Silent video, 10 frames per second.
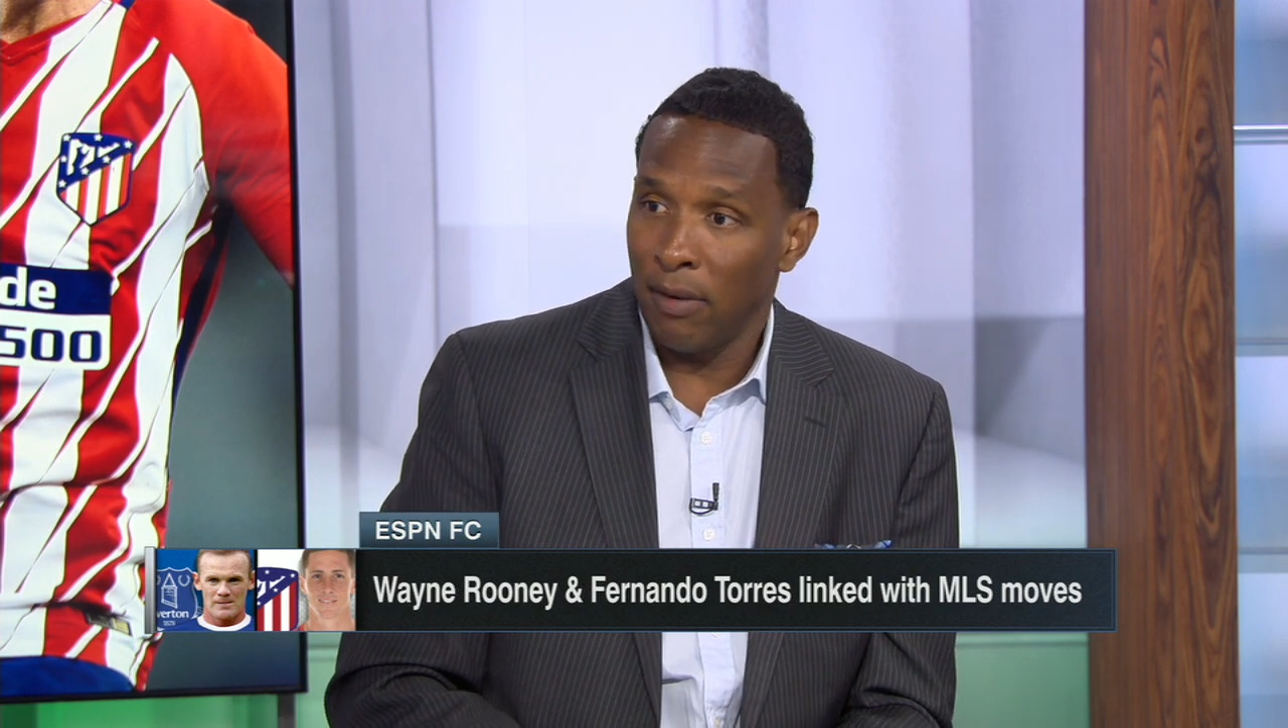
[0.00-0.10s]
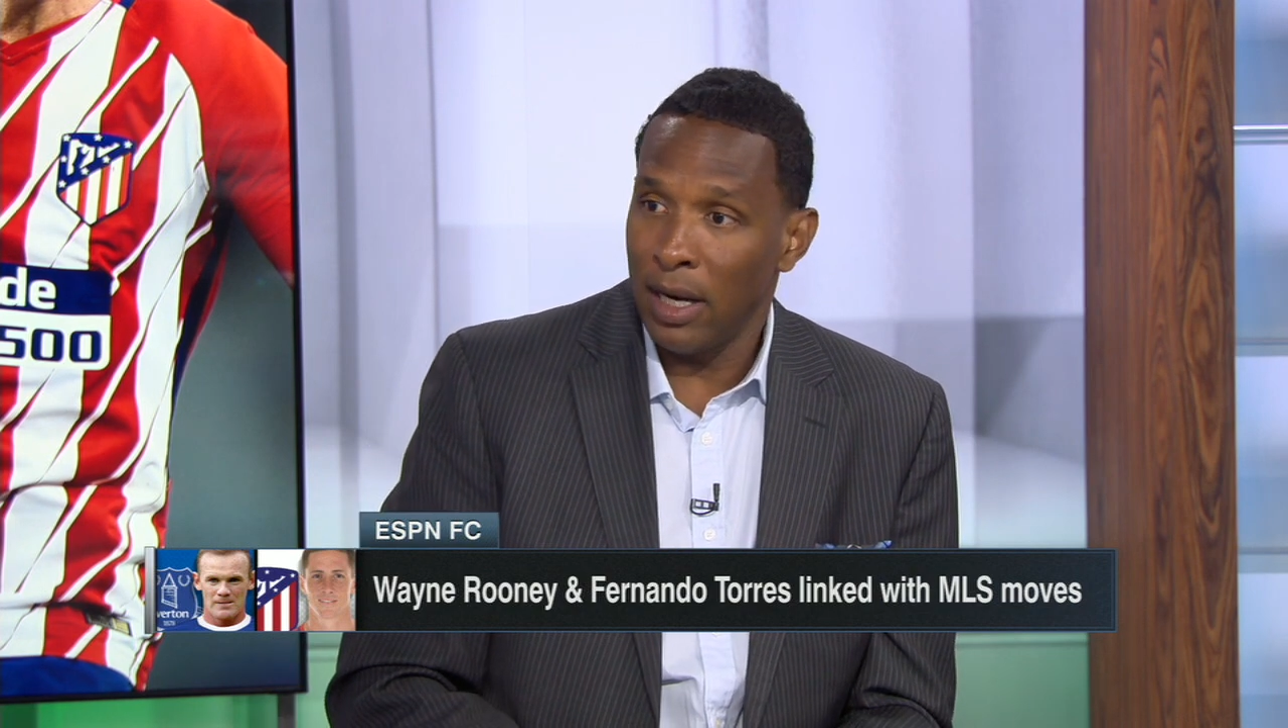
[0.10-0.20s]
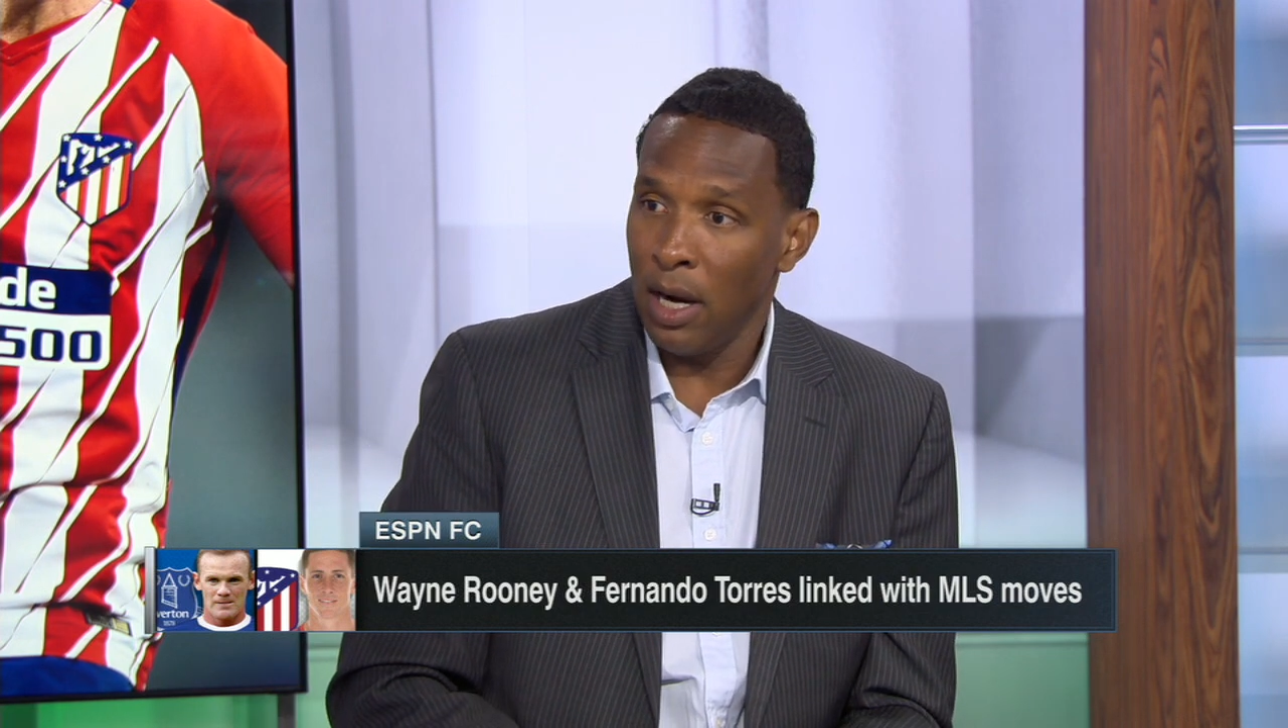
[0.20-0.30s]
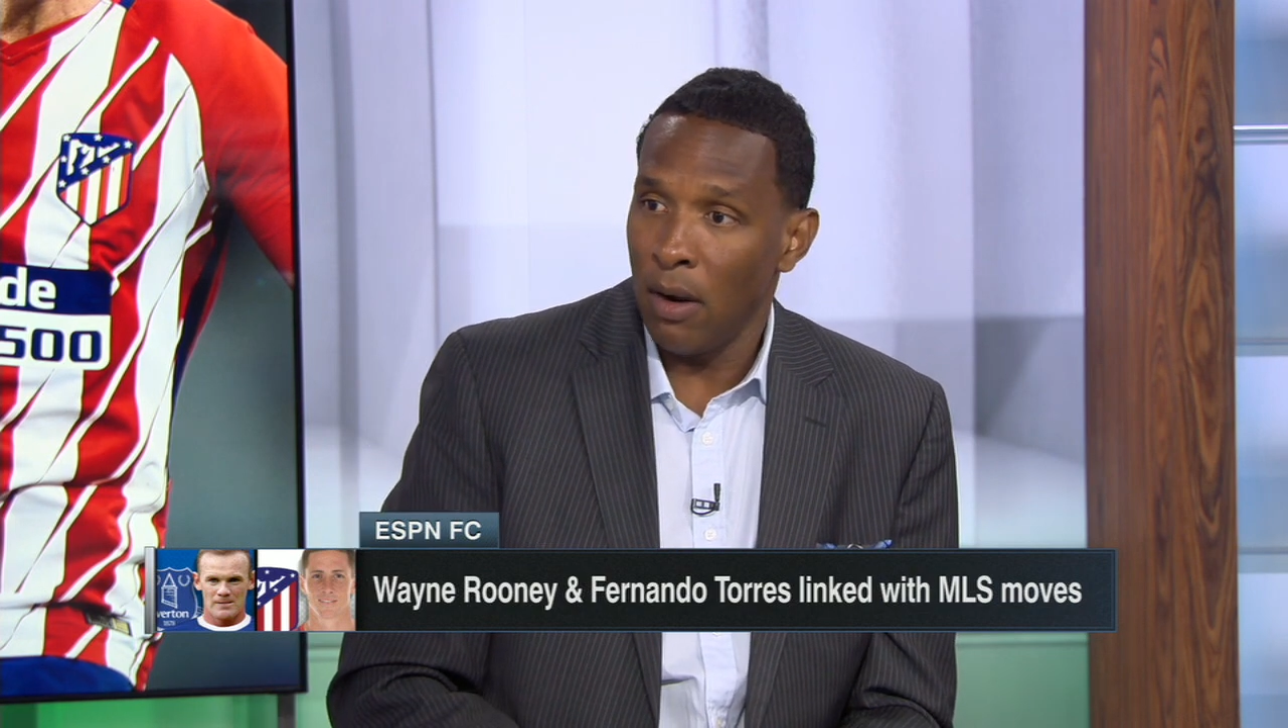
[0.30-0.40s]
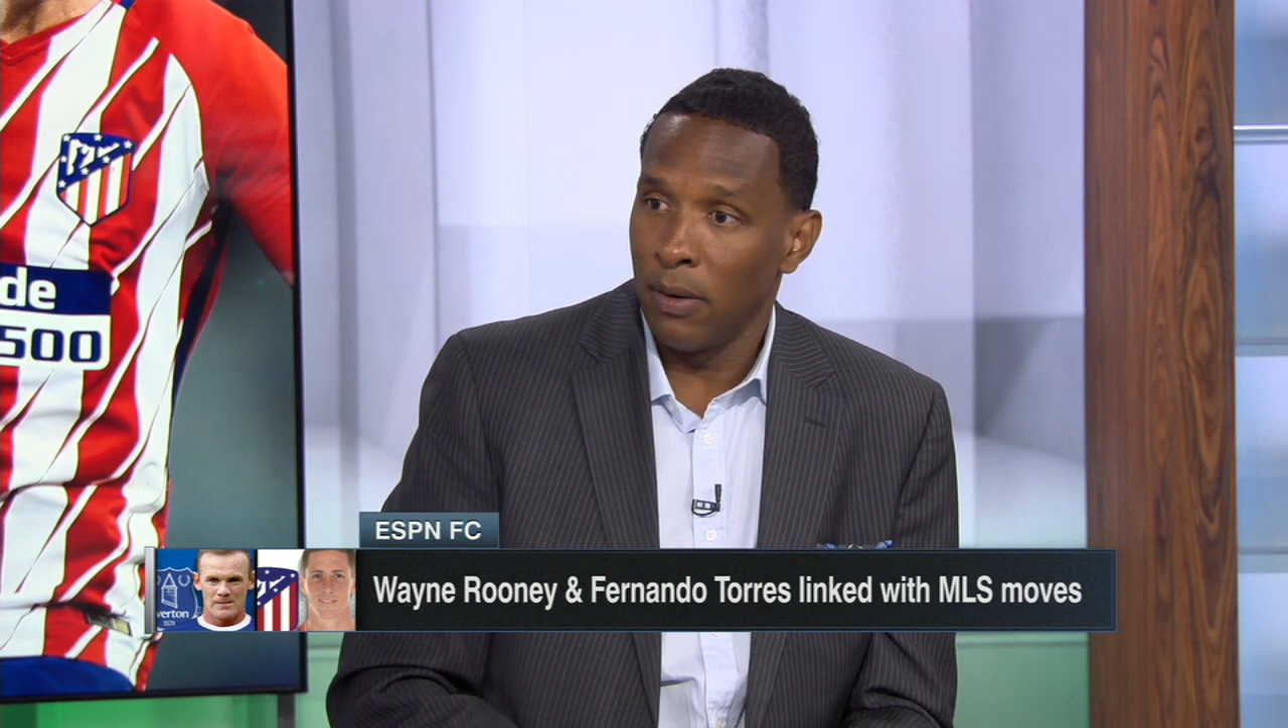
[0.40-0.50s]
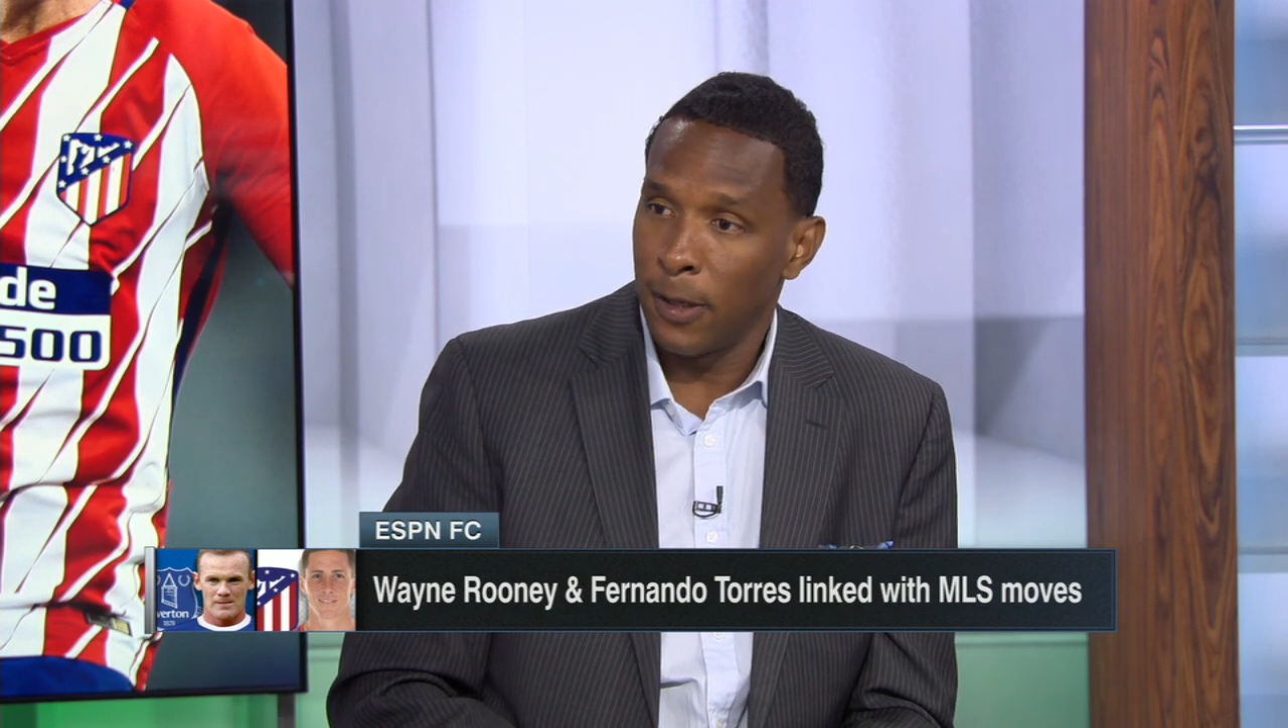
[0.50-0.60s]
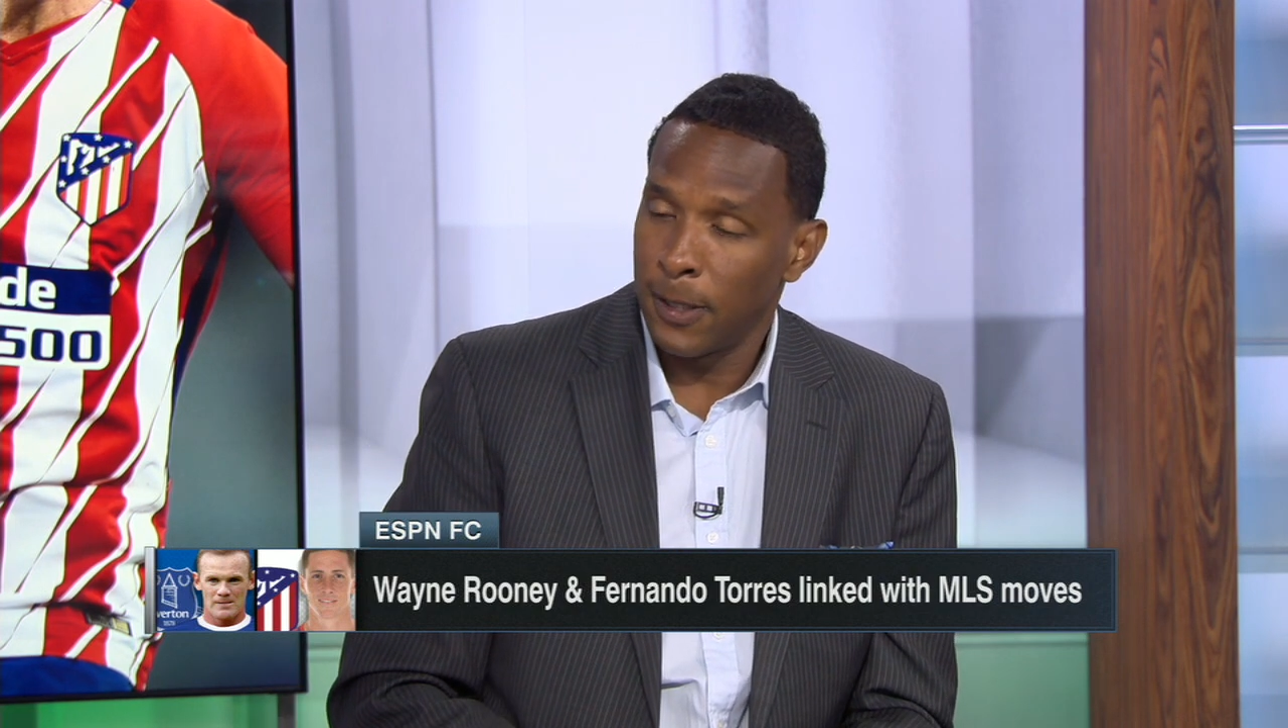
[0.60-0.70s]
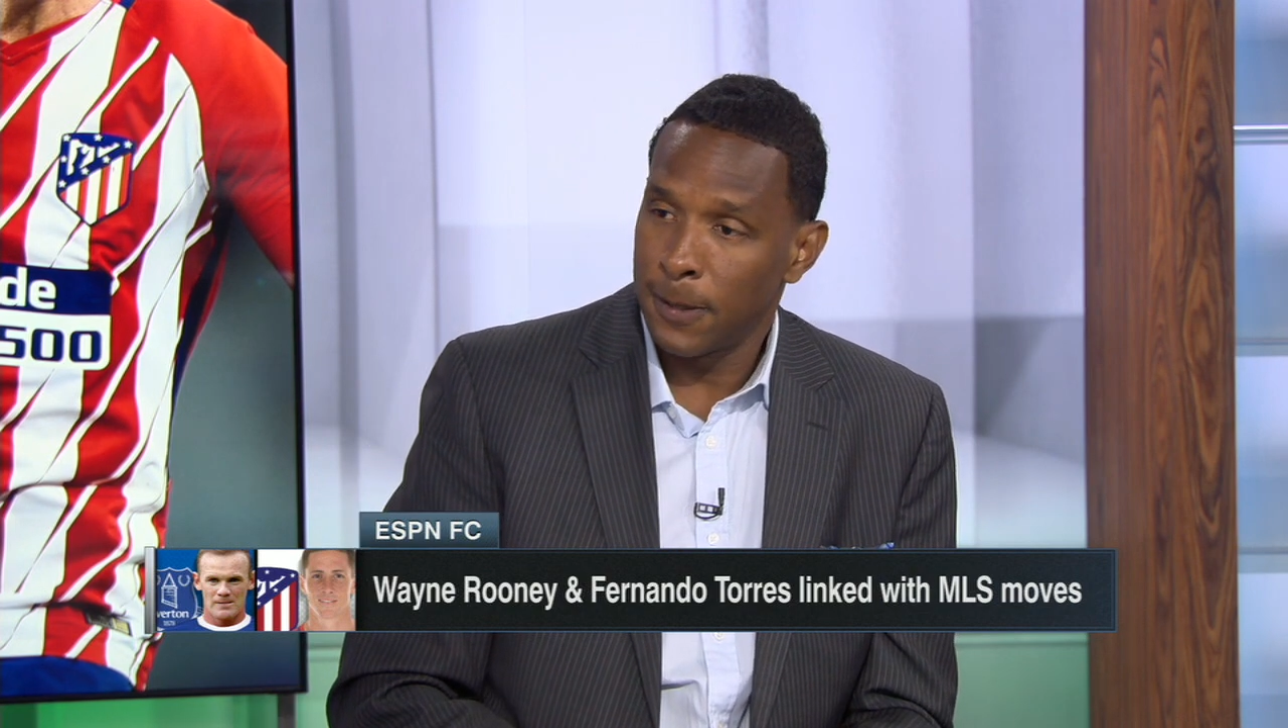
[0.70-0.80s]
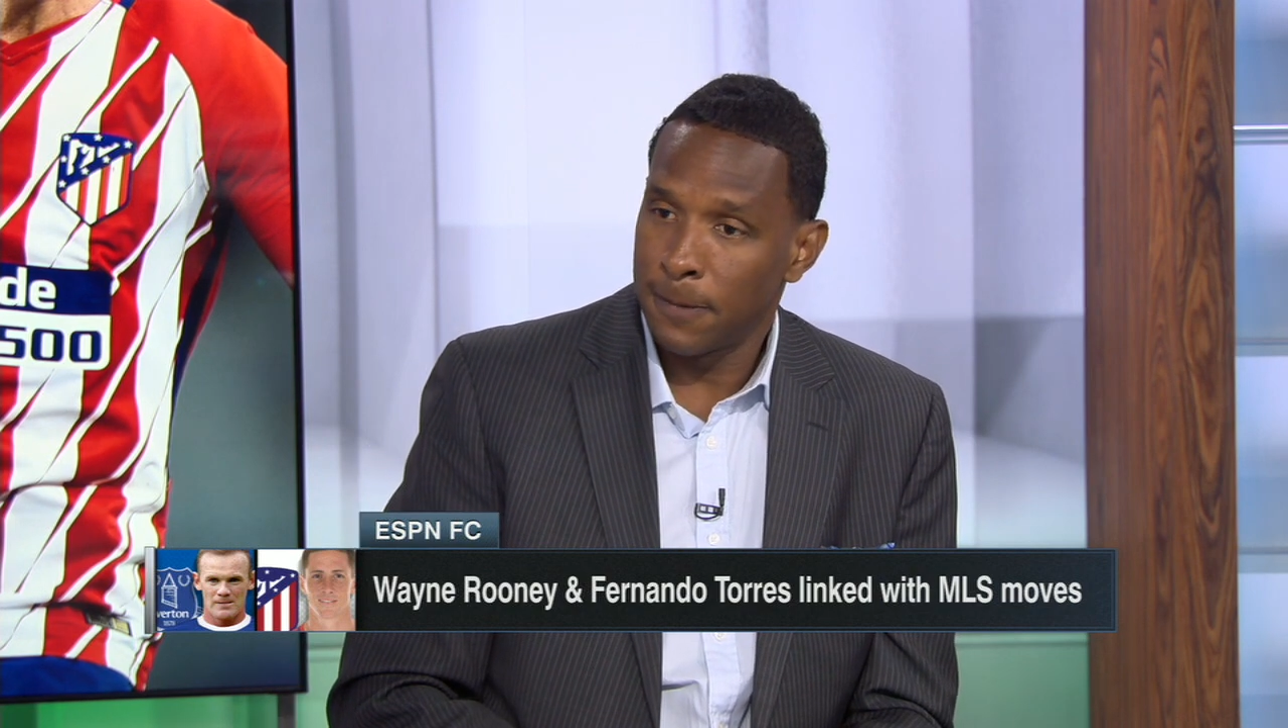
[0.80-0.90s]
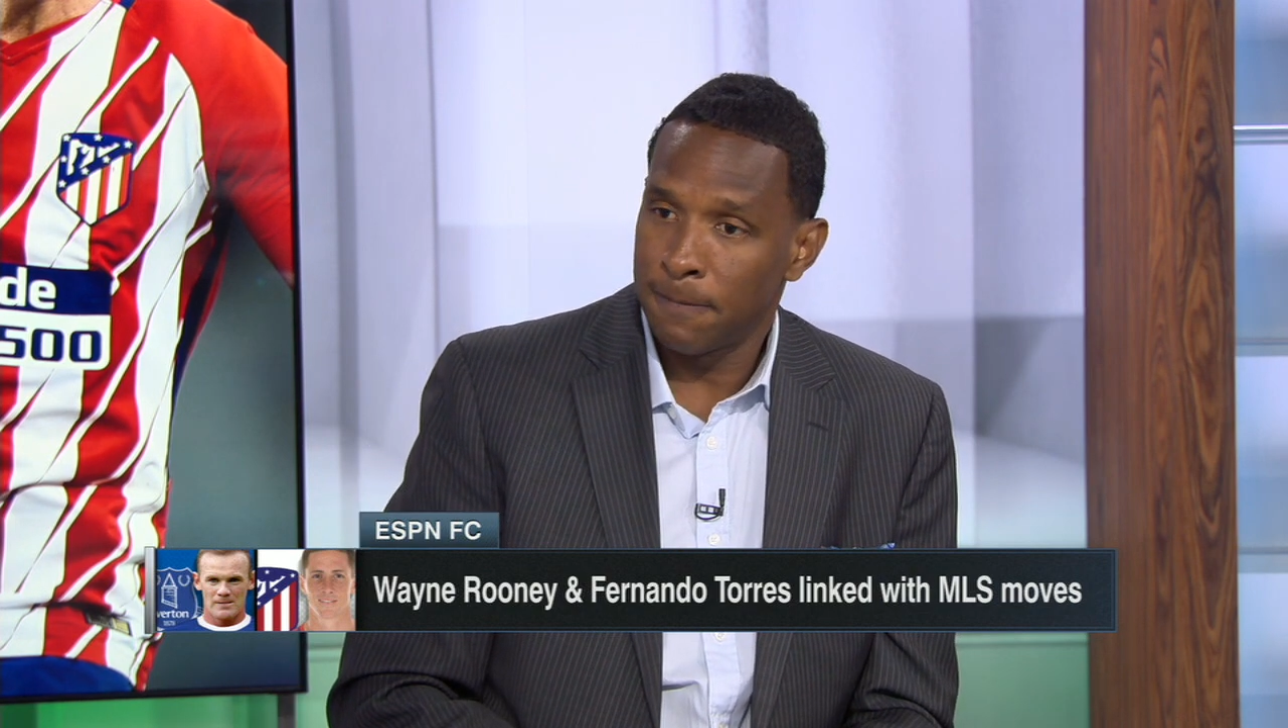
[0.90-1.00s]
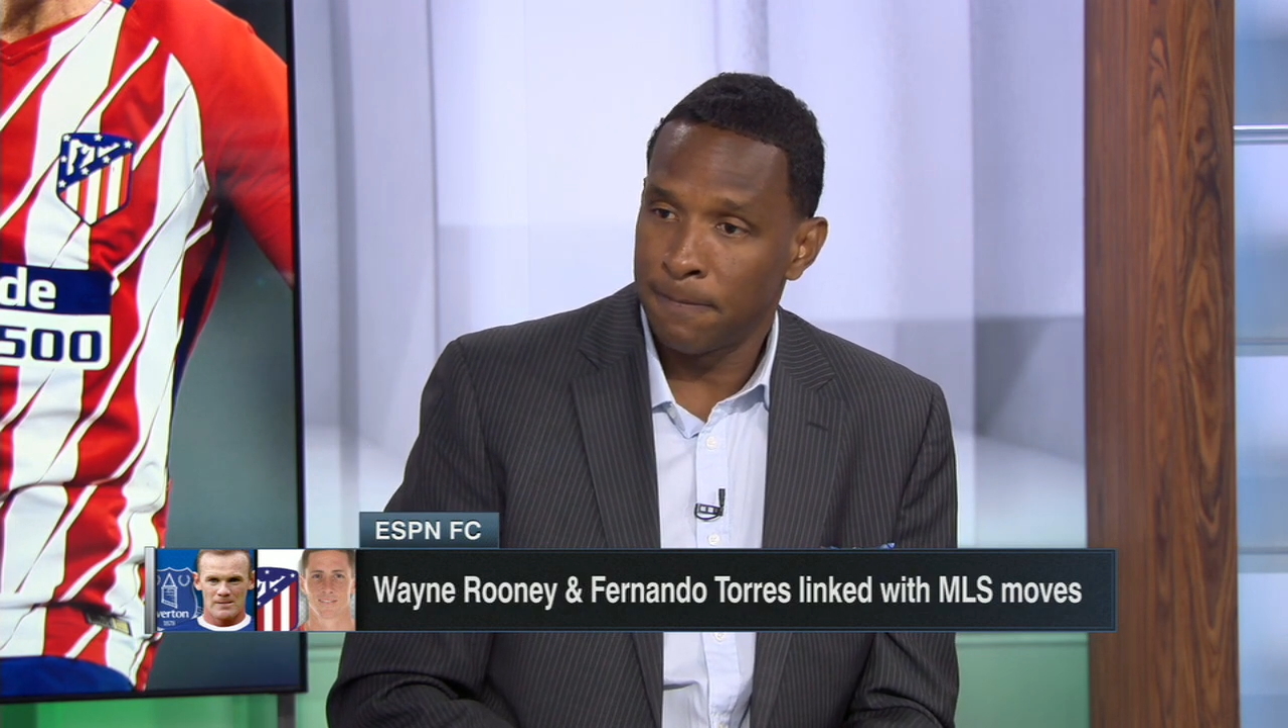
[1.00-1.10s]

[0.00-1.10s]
right now. I tell you what,